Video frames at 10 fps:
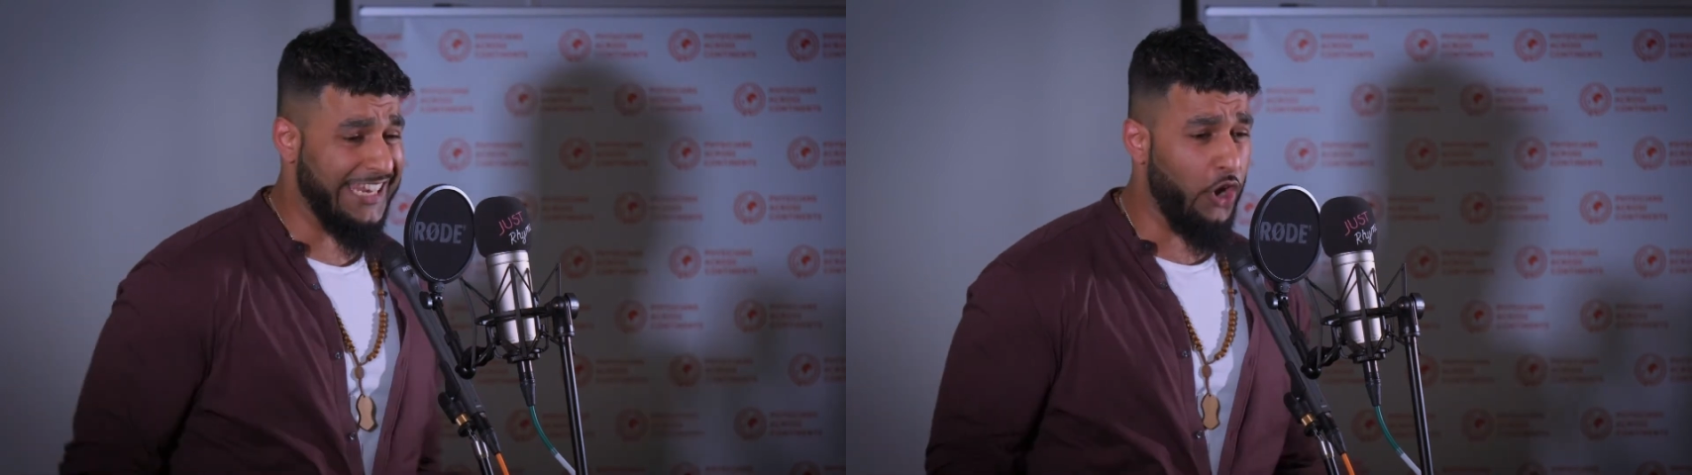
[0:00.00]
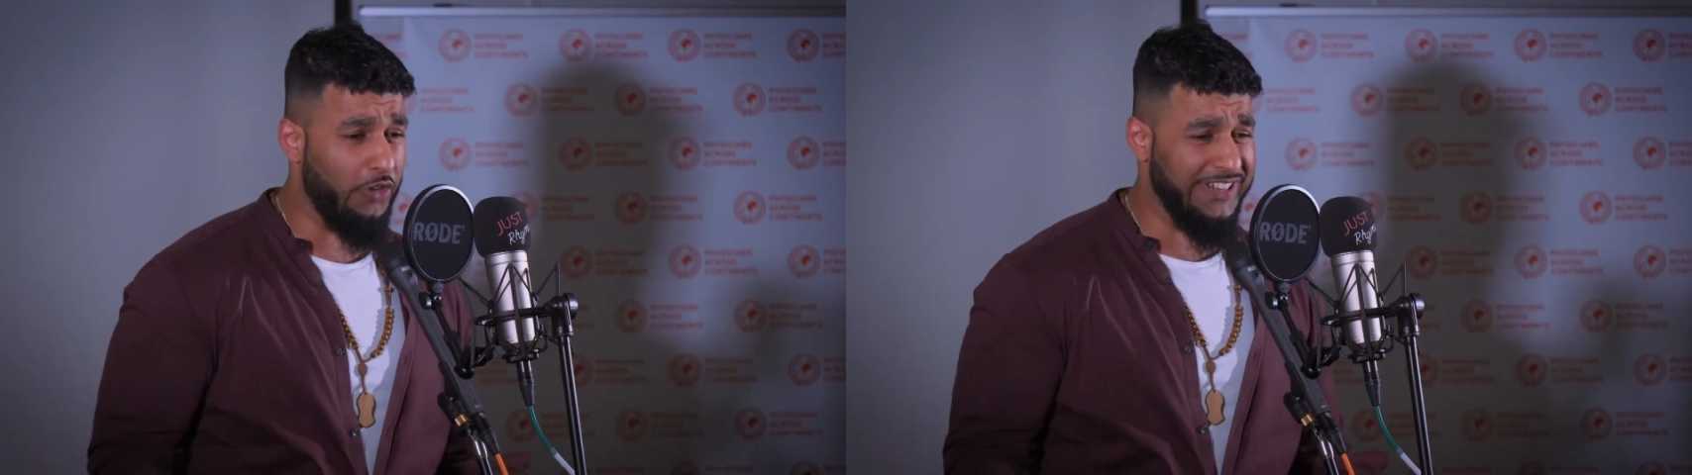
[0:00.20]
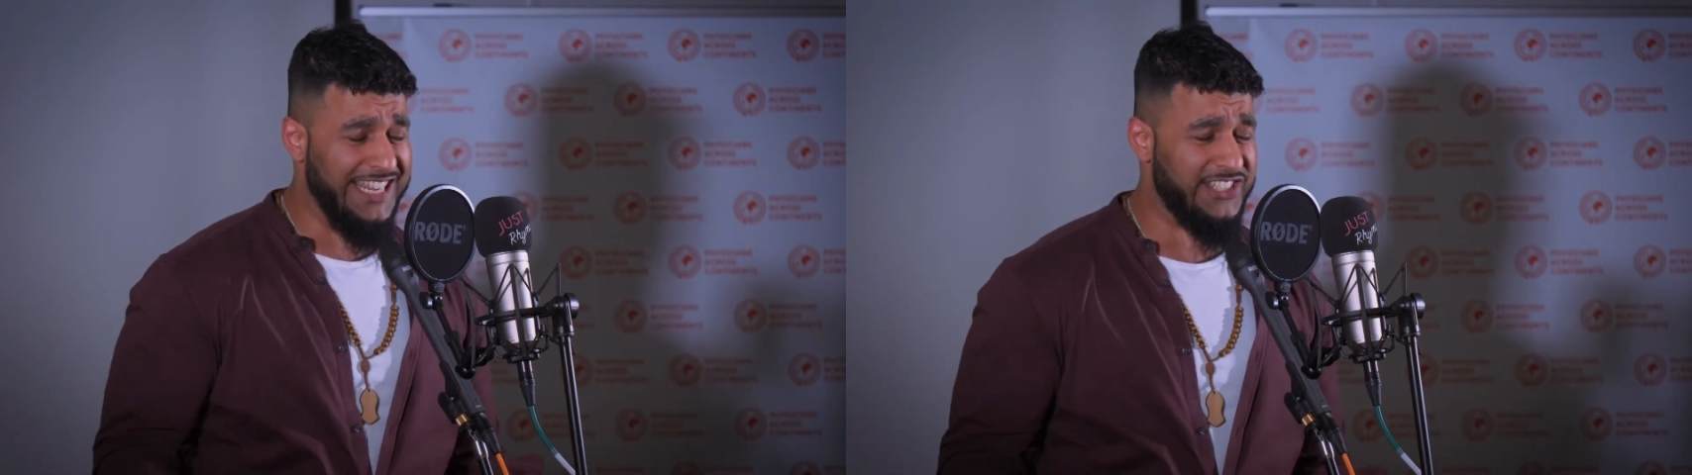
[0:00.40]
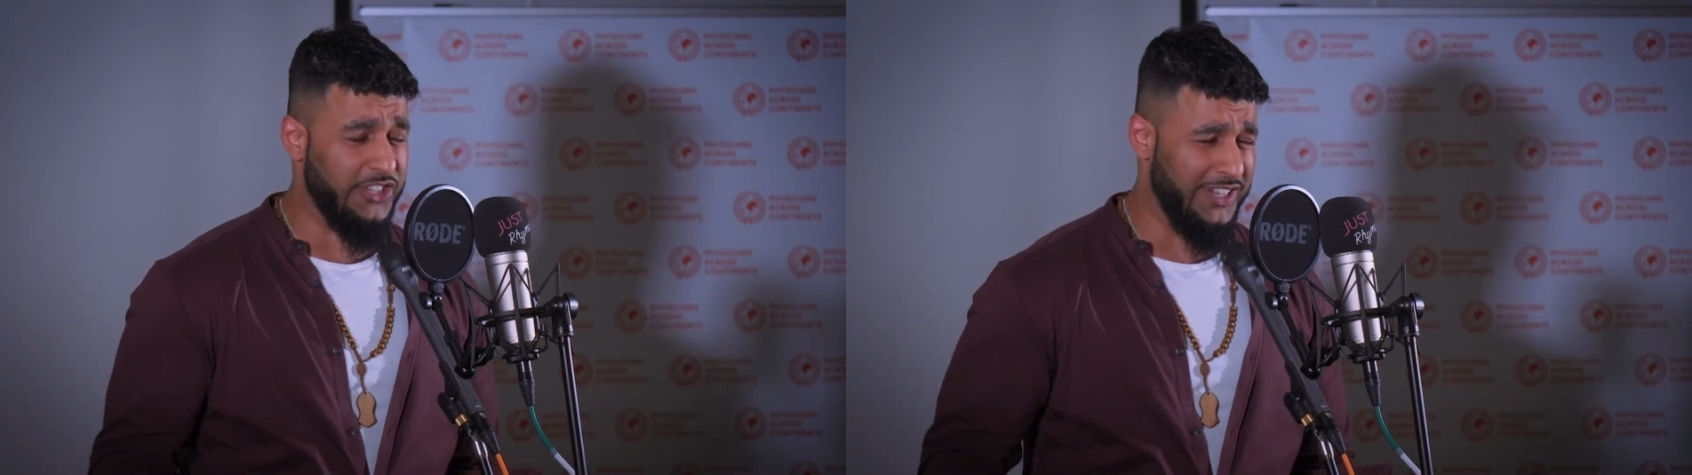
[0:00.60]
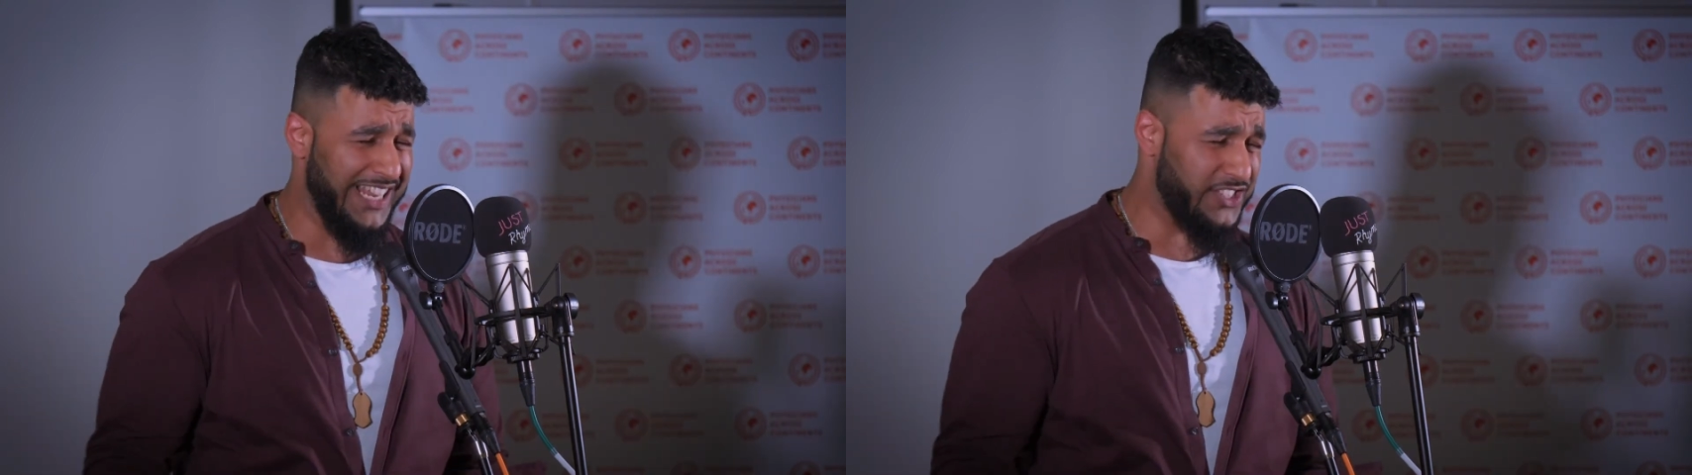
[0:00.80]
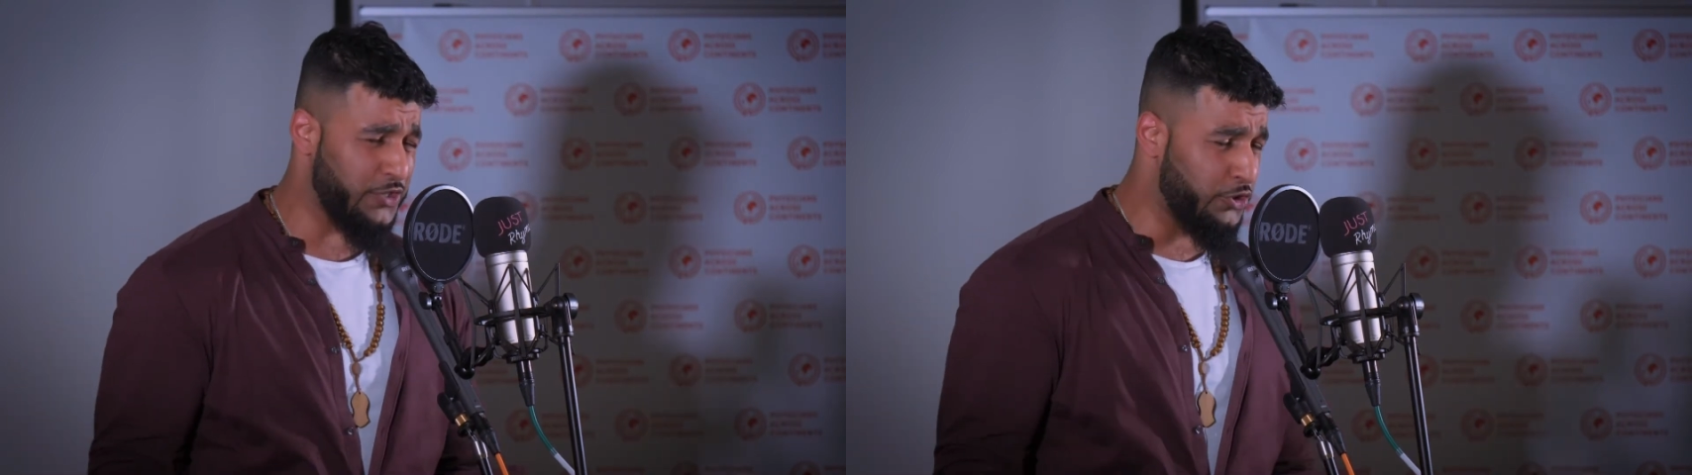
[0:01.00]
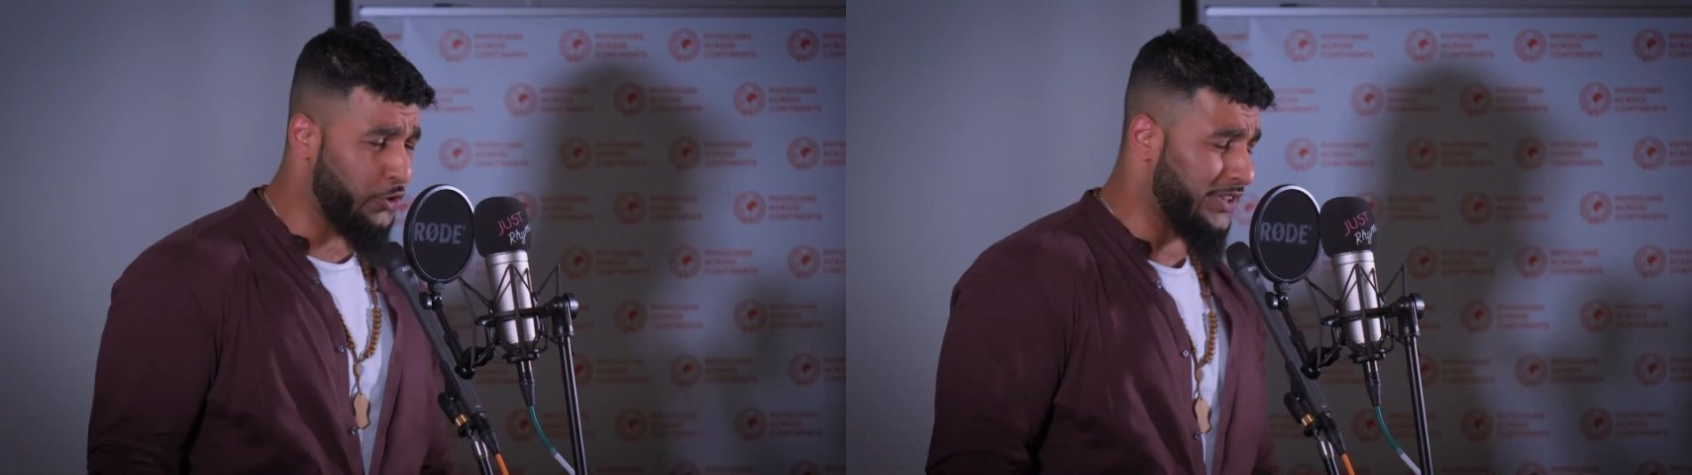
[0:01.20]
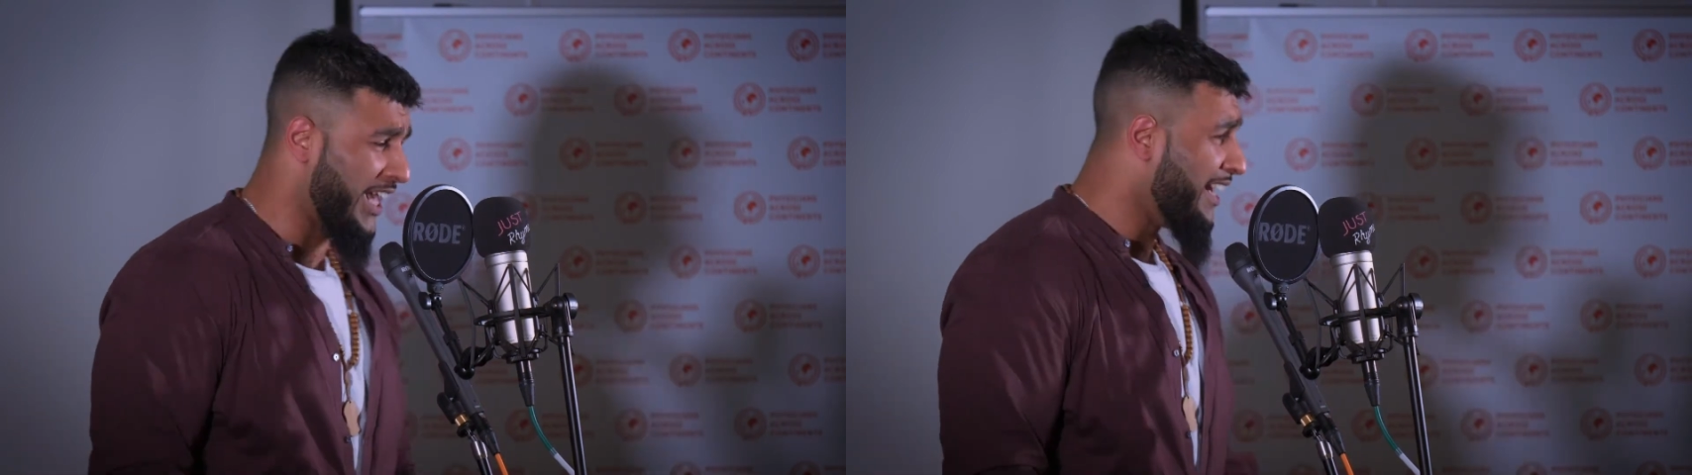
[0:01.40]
he got released in your last sujood.